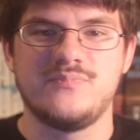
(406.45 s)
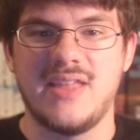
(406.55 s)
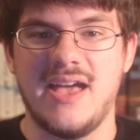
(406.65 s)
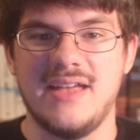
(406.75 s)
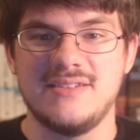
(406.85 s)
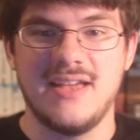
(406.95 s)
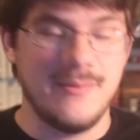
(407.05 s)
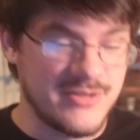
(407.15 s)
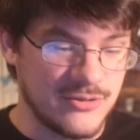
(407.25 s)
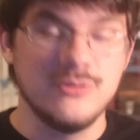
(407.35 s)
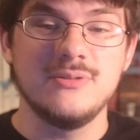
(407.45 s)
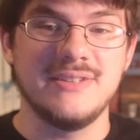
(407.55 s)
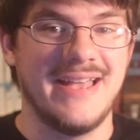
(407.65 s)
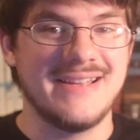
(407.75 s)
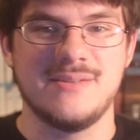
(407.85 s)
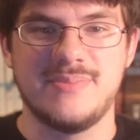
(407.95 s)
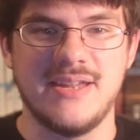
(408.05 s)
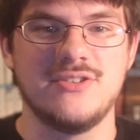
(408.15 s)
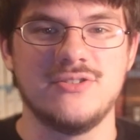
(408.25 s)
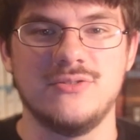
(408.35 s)
that absolutely has the
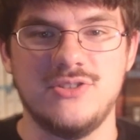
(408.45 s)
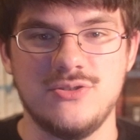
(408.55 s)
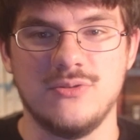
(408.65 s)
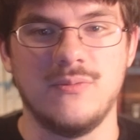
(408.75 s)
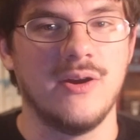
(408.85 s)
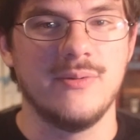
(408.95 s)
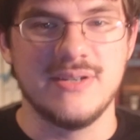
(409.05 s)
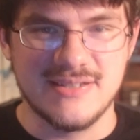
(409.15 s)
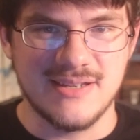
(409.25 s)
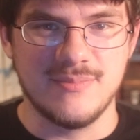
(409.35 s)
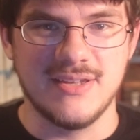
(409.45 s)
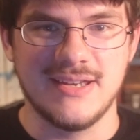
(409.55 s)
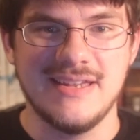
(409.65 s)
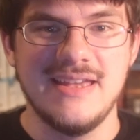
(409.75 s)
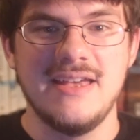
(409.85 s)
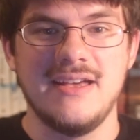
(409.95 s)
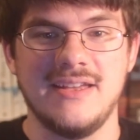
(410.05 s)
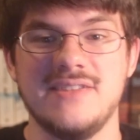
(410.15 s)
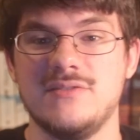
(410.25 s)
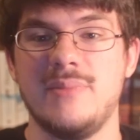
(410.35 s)
potential to grow into something
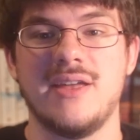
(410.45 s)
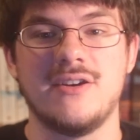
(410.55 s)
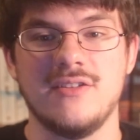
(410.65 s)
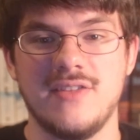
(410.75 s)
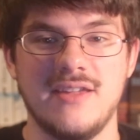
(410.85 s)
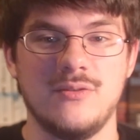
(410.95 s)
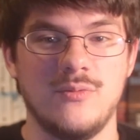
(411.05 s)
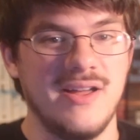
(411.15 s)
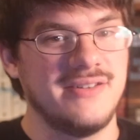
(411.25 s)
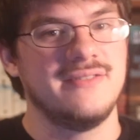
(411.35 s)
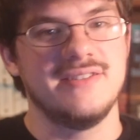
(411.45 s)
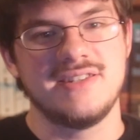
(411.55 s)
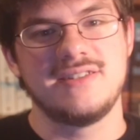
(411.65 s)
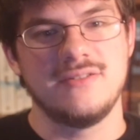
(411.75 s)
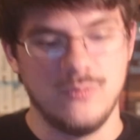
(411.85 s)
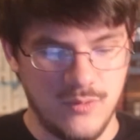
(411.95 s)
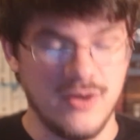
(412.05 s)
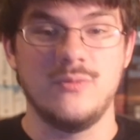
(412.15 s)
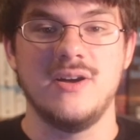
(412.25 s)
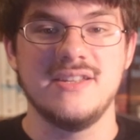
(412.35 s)
even better than what this
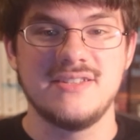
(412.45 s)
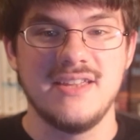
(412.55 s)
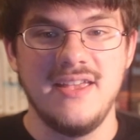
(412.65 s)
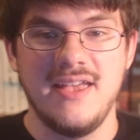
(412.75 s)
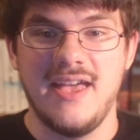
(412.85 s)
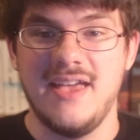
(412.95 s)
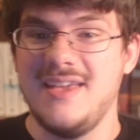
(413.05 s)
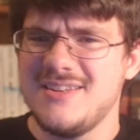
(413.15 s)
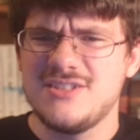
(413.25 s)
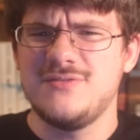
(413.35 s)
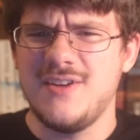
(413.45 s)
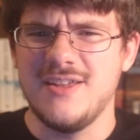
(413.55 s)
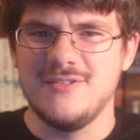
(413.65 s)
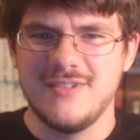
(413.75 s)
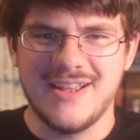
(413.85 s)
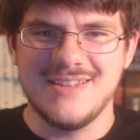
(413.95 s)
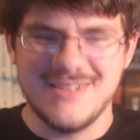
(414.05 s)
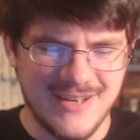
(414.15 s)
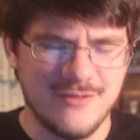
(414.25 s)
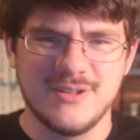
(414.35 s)
one was. And it's fun. Like I
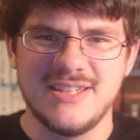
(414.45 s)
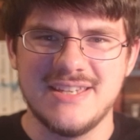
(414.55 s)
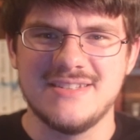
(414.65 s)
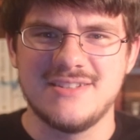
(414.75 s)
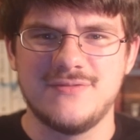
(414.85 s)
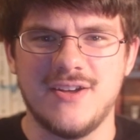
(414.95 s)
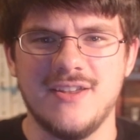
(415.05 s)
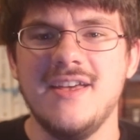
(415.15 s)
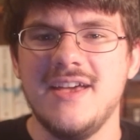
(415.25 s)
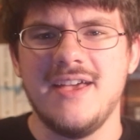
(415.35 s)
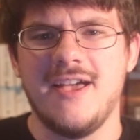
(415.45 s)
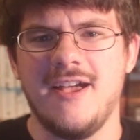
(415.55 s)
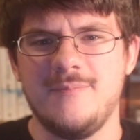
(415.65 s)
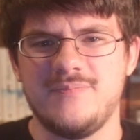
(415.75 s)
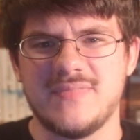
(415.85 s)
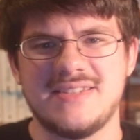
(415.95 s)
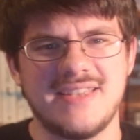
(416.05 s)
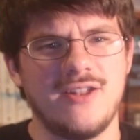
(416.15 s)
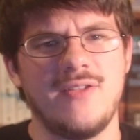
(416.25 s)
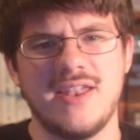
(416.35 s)
said, it really is. It's fun. And it's
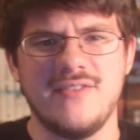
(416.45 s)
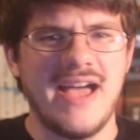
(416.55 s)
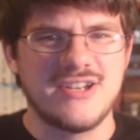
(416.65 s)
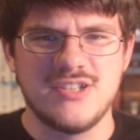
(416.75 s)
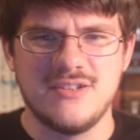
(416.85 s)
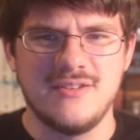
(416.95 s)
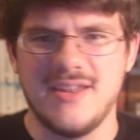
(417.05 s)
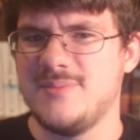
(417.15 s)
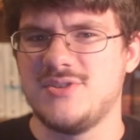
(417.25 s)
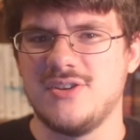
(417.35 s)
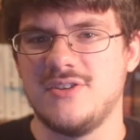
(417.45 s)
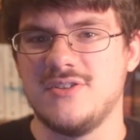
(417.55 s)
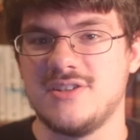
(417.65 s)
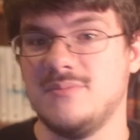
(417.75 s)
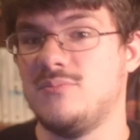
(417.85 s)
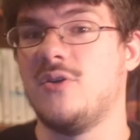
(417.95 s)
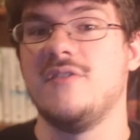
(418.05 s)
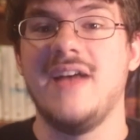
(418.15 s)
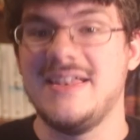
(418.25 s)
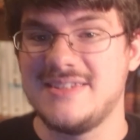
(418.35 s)
got a lot of action, and I'm sure there's more
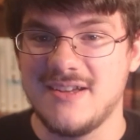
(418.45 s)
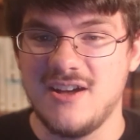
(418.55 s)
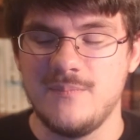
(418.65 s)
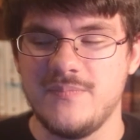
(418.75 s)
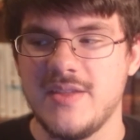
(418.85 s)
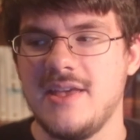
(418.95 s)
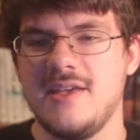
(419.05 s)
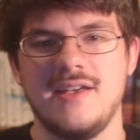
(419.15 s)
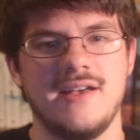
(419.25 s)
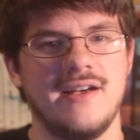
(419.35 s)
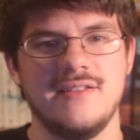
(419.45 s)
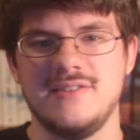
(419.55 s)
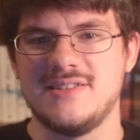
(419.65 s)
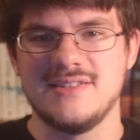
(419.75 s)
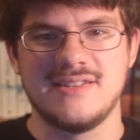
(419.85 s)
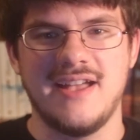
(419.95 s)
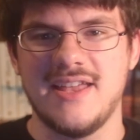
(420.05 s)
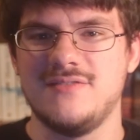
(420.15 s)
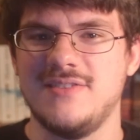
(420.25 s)
of that to come. This is the kind of